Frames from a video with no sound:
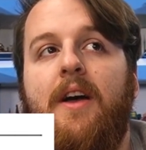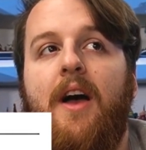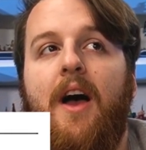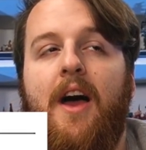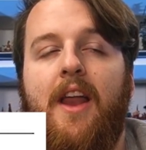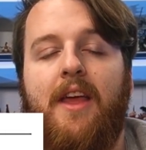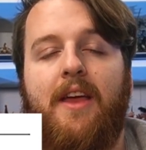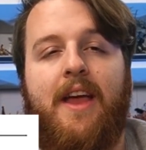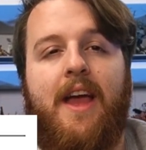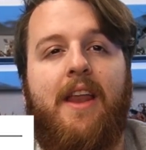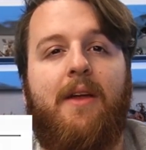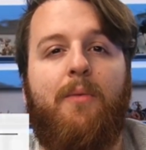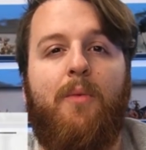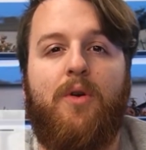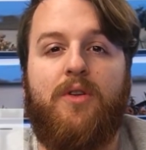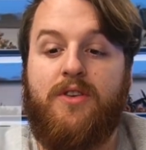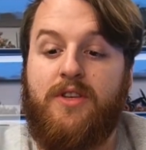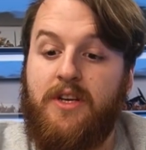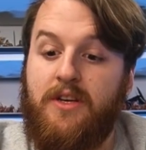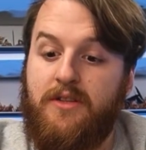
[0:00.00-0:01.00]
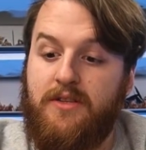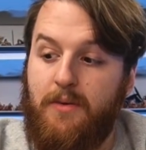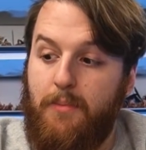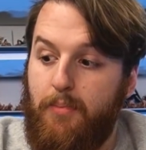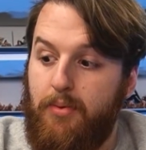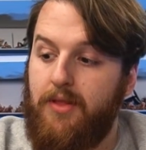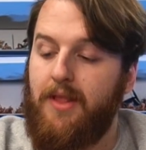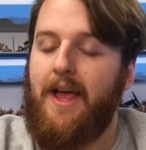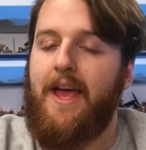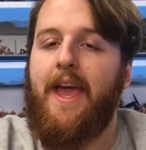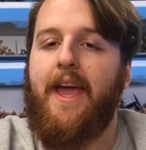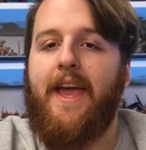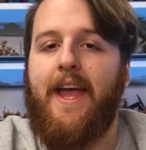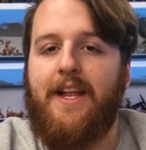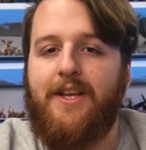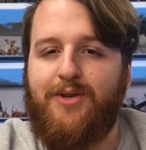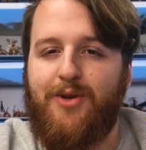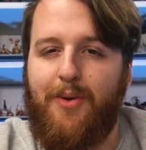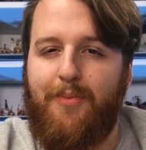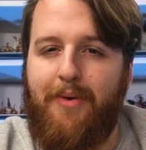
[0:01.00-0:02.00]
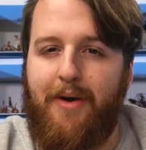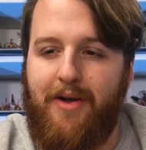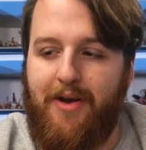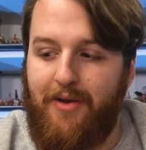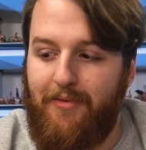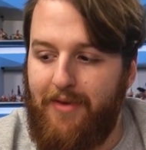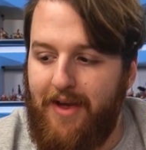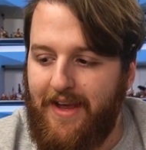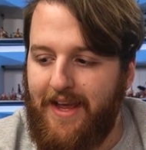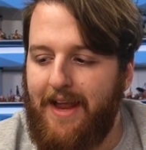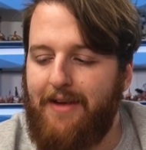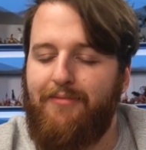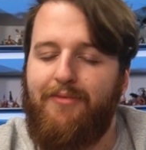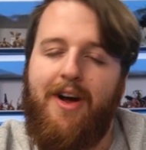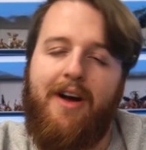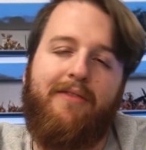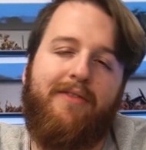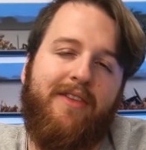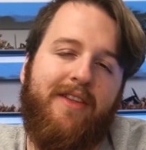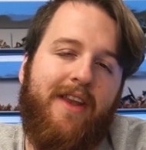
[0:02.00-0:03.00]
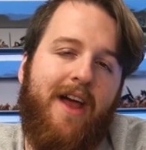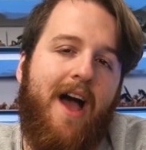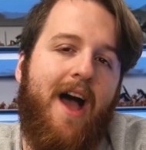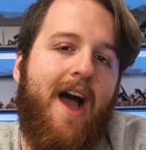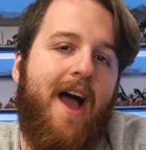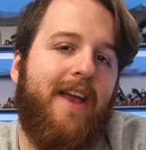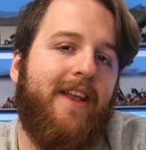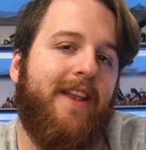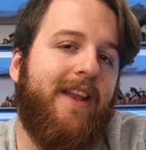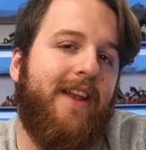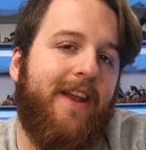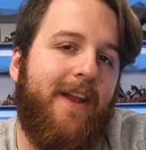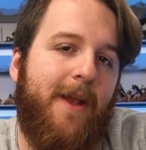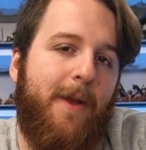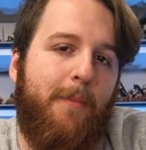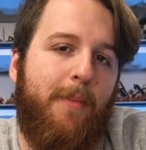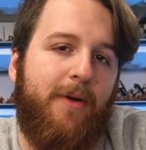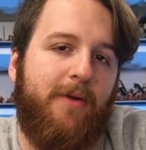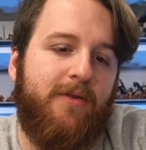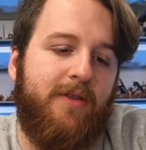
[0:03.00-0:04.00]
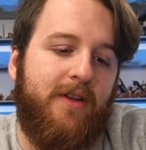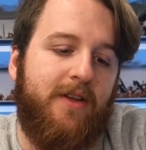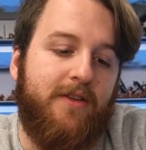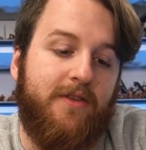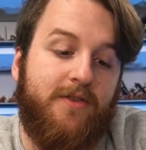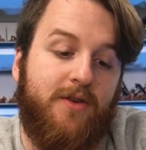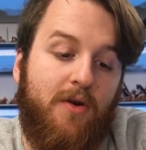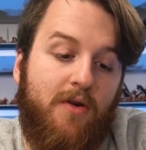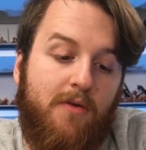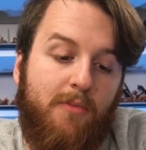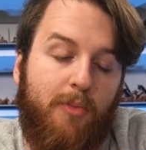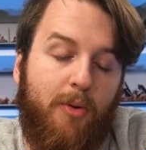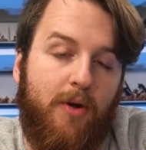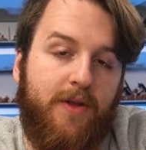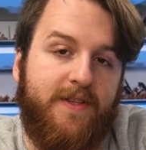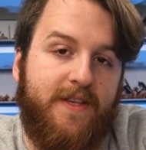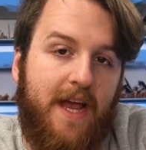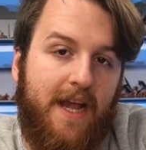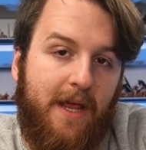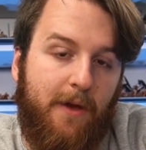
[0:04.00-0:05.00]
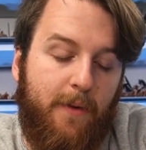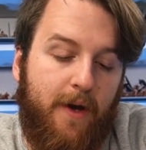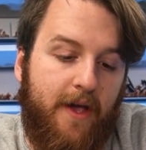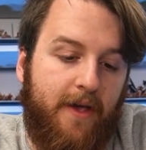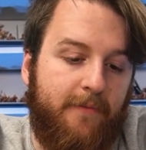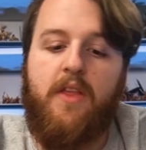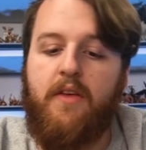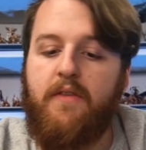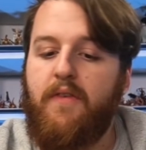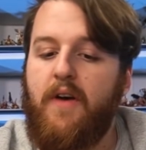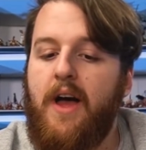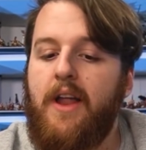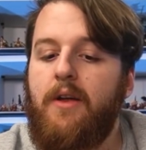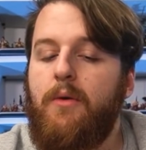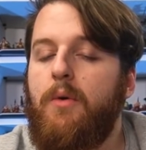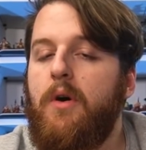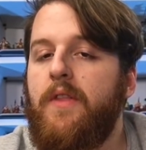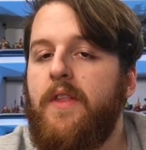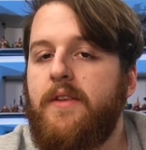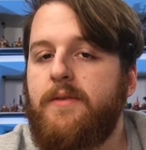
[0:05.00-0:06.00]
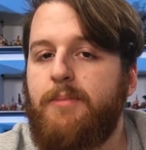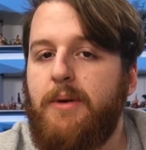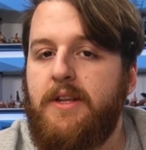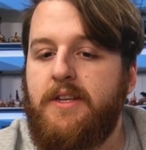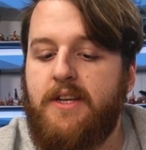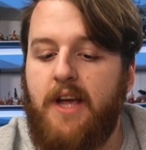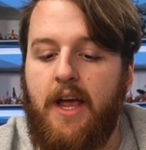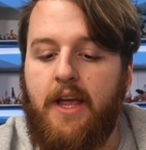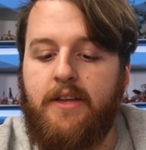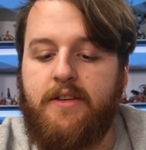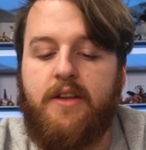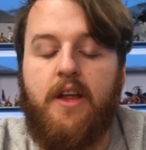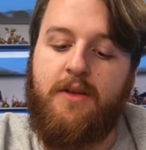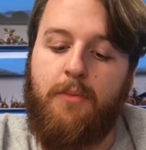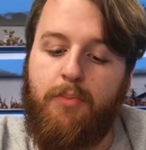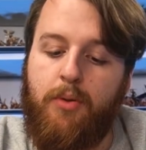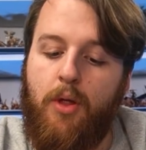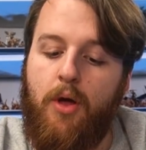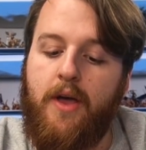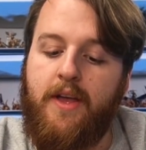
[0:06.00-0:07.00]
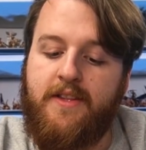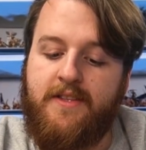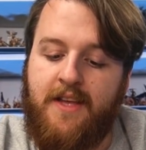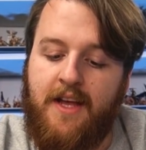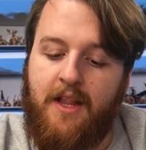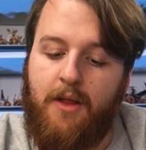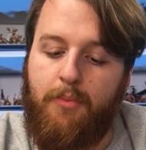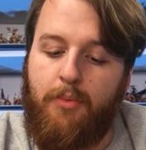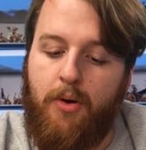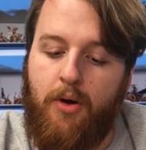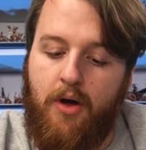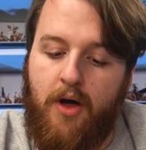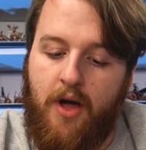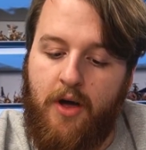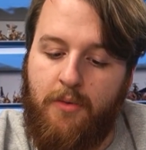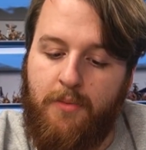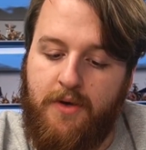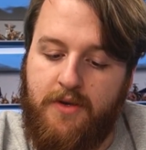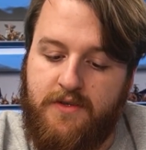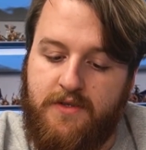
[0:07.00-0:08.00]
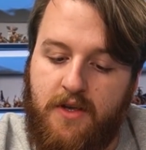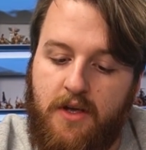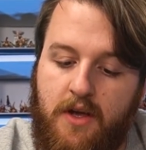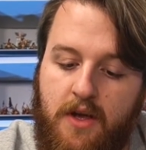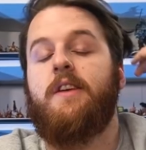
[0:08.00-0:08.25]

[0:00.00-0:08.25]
and it kind of wants you to play against your opponent again rather than hiding in the building and scoring points. Anyway, the final one that's been changed, deploy teleport homers.